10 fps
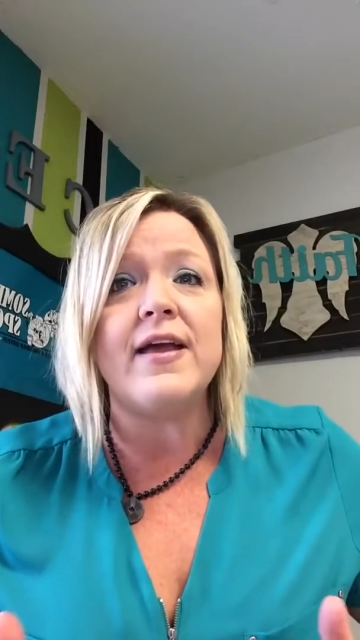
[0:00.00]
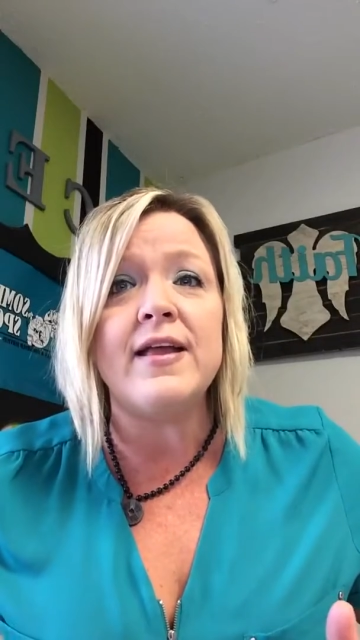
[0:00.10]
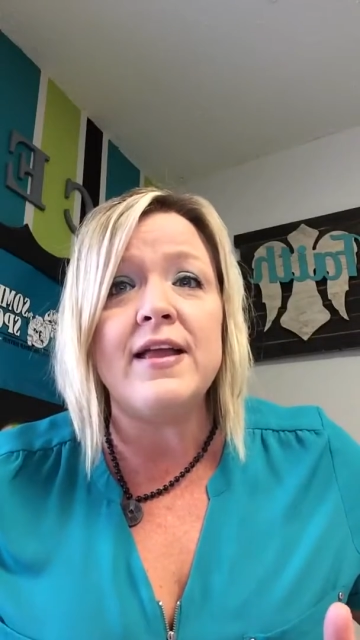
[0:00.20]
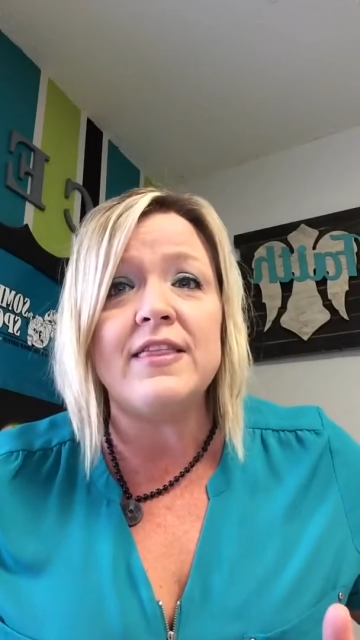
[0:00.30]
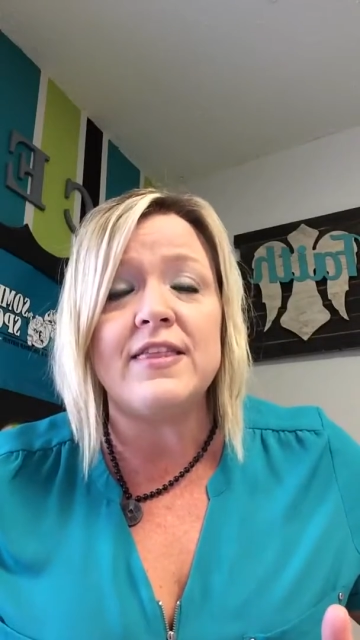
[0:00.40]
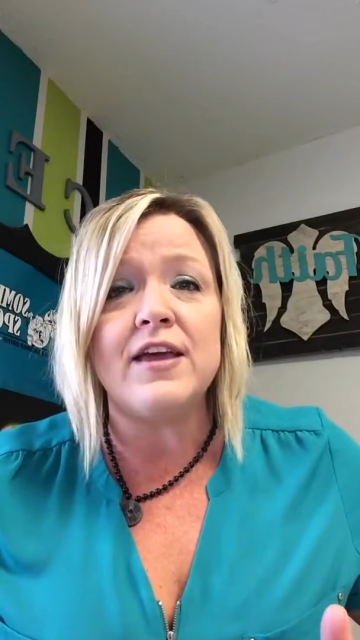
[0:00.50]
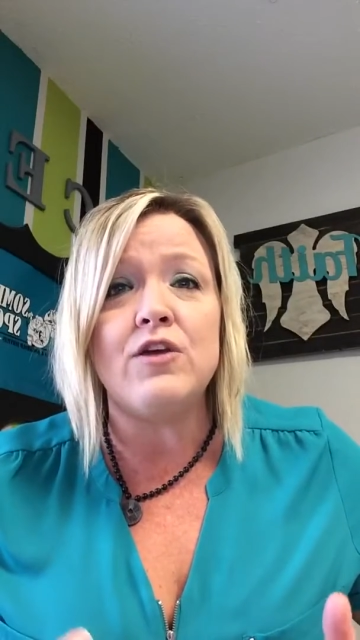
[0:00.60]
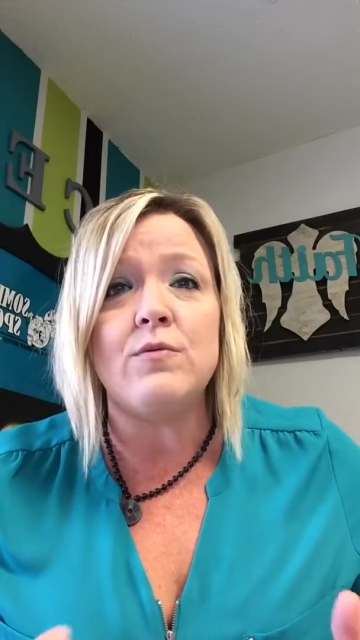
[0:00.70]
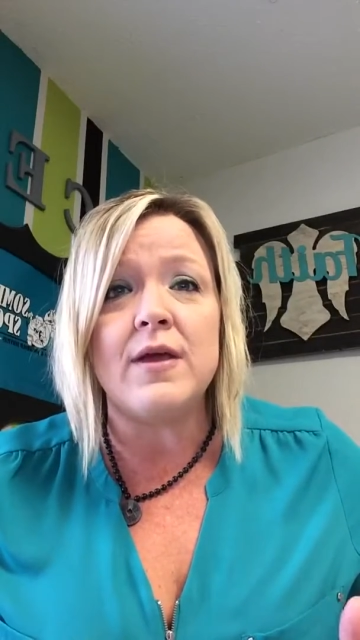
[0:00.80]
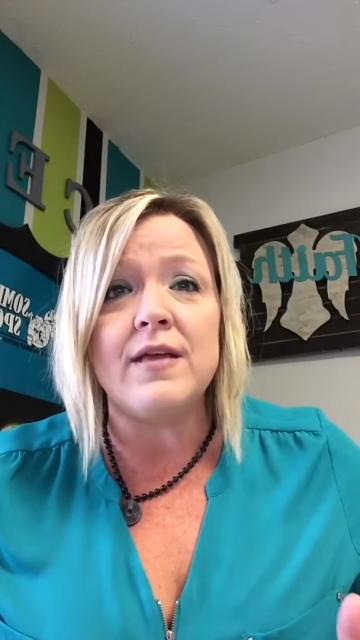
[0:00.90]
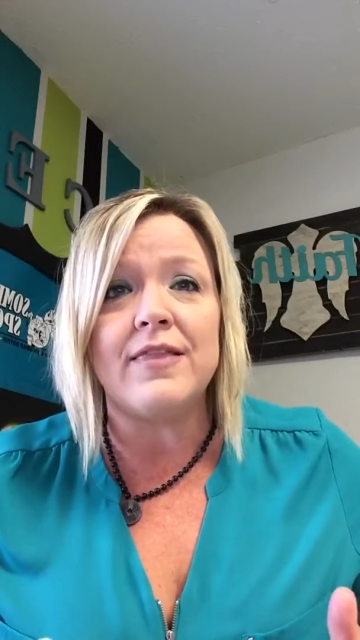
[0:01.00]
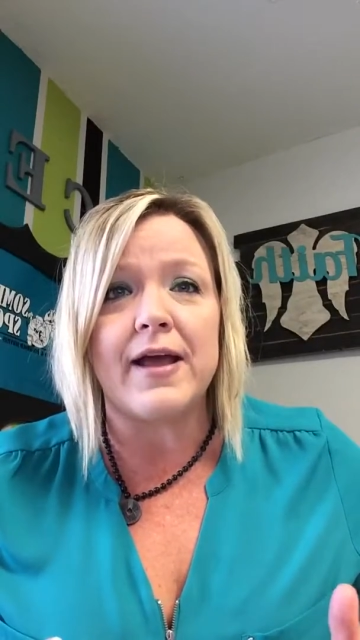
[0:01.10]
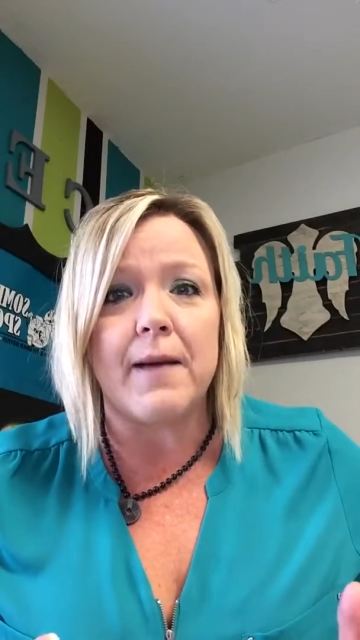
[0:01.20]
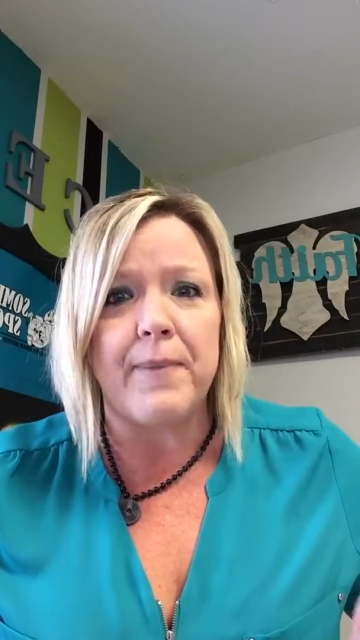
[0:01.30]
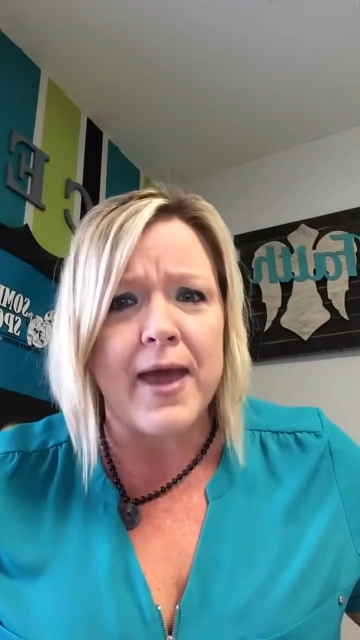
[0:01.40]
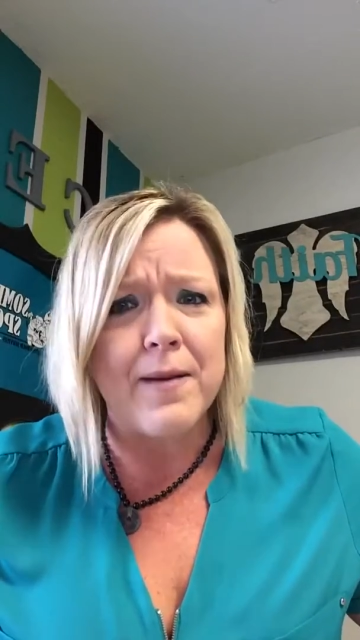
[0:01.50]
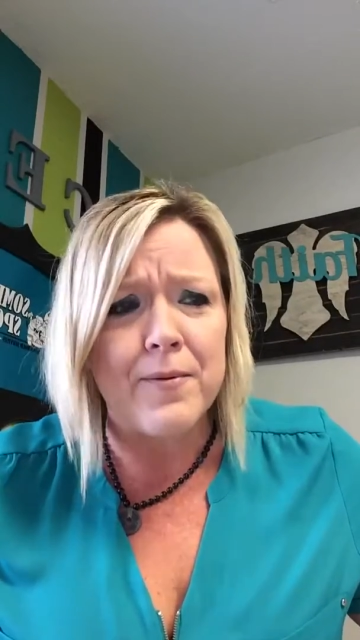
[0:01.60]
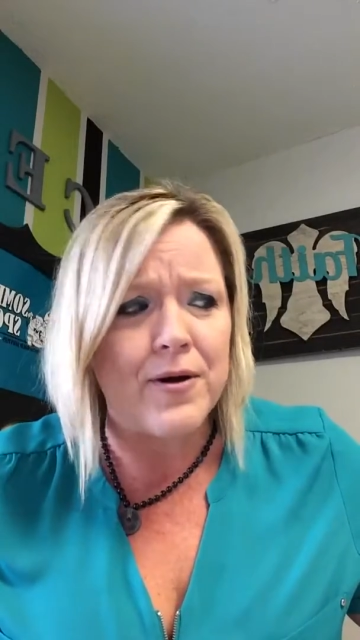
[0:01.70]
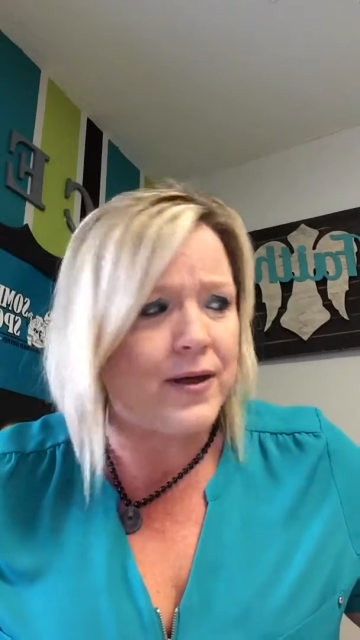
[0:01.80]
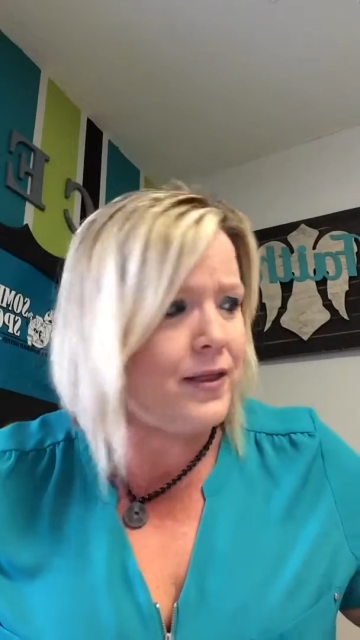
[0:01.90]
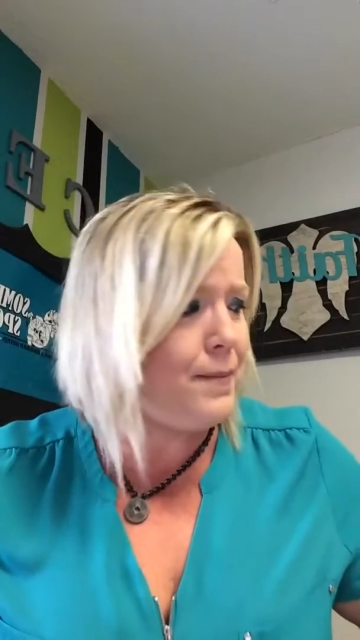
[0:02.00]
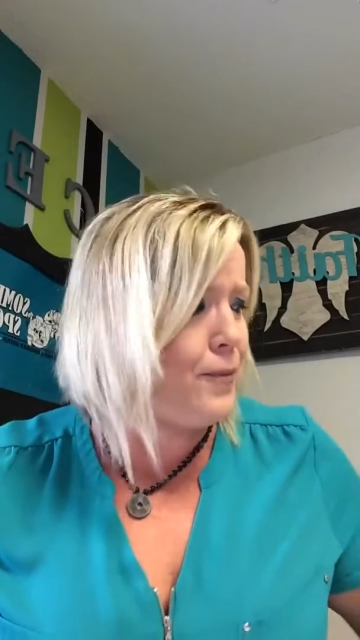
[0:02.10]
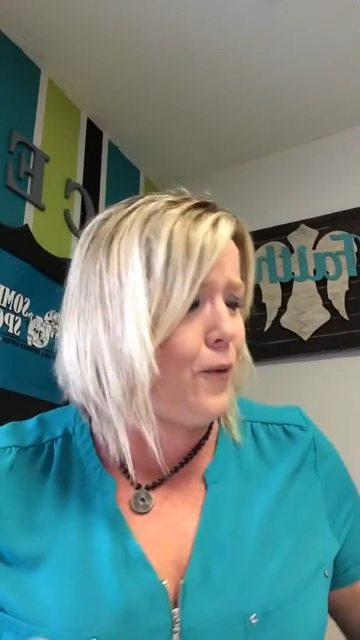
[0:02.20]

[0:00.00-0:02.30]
anything you need like a paper clip